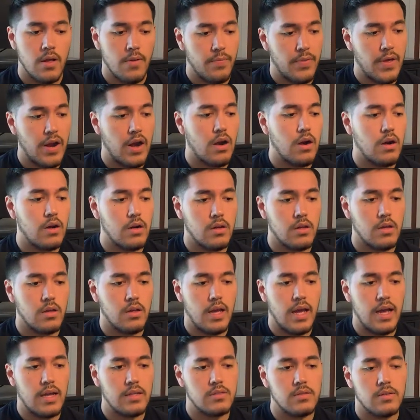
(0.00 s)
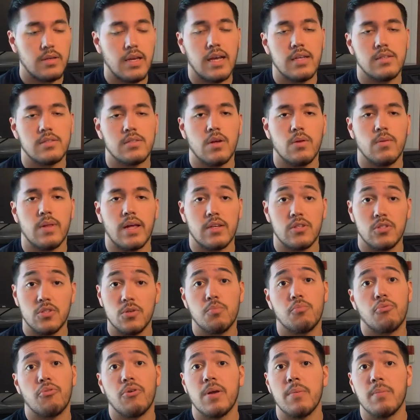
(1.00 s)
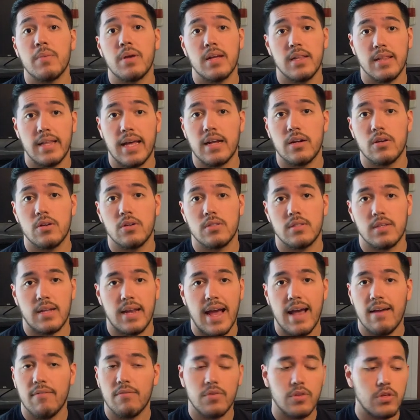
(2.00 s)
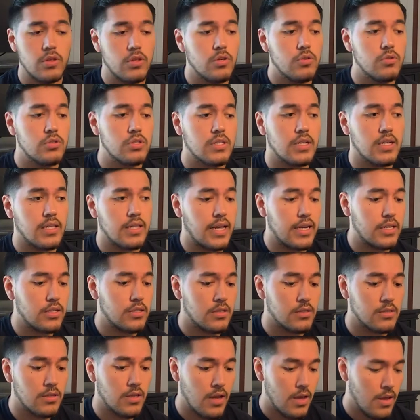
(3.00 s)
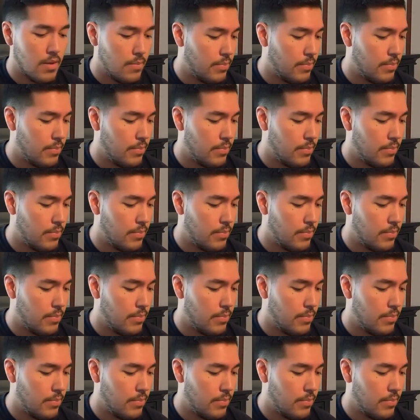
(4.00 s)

There are, as you guys know, like Supreme collectors that have huge collections,